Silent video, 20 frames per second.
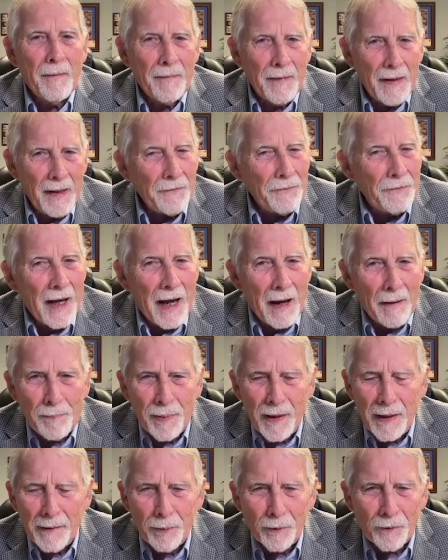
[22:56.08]
He's got
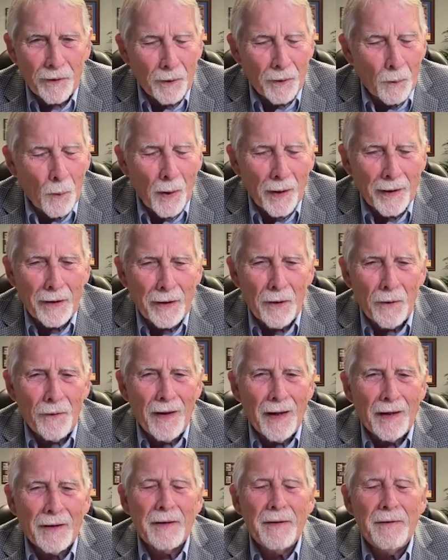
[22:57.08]
people that are working on
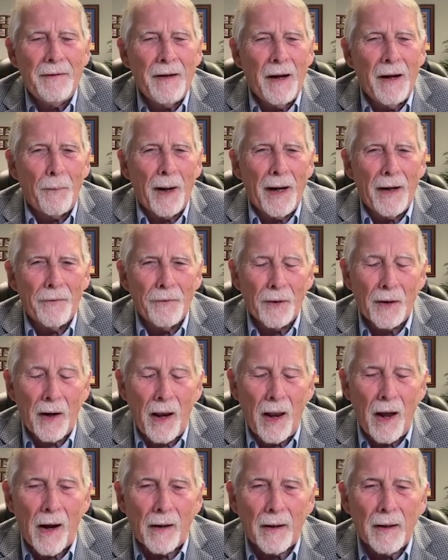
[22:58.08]
that around the
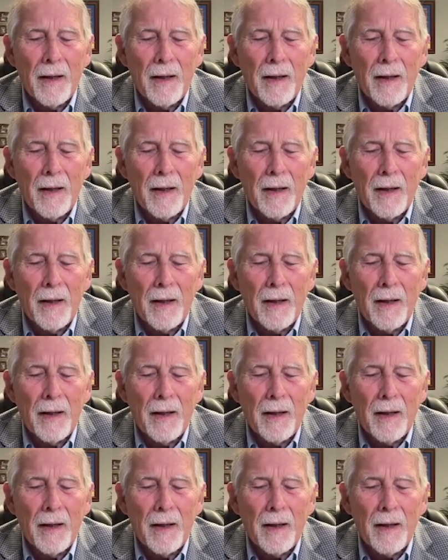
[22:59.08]
clock.